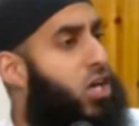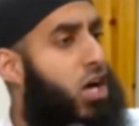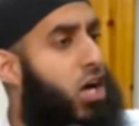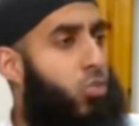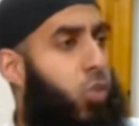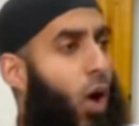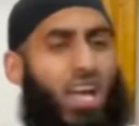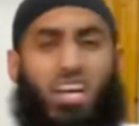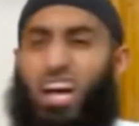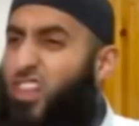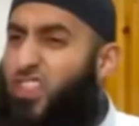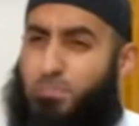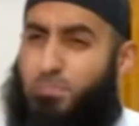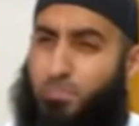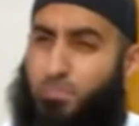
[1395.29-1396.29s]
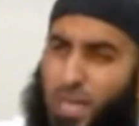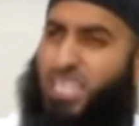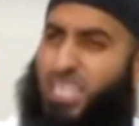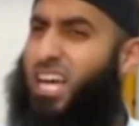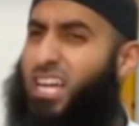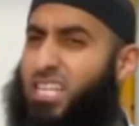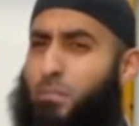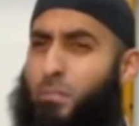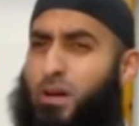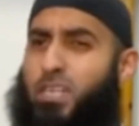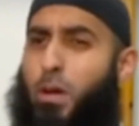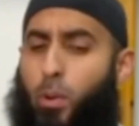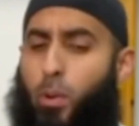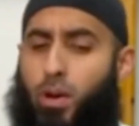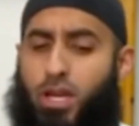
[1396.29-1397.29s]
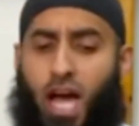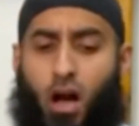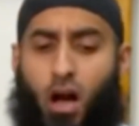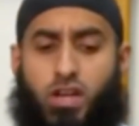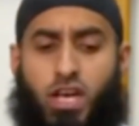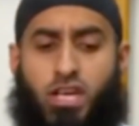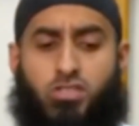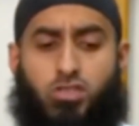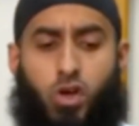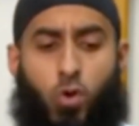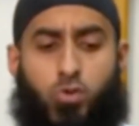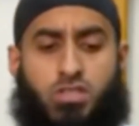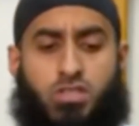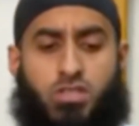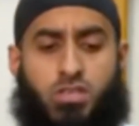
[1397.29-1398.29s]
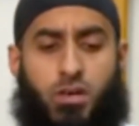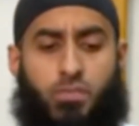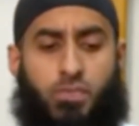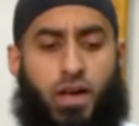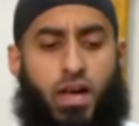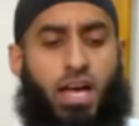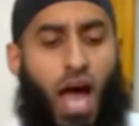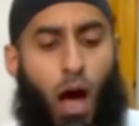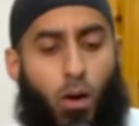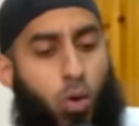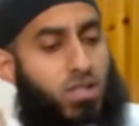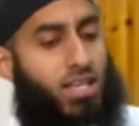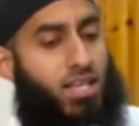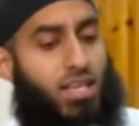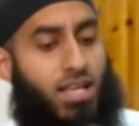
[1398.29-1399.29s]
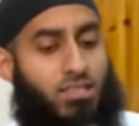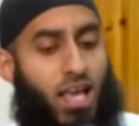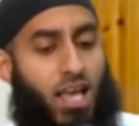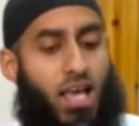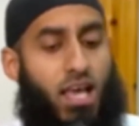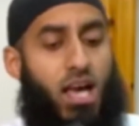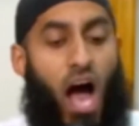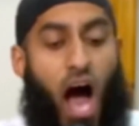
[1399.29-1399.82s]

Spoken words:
Why? They're beating them as they're putting out their souls. And what did they say?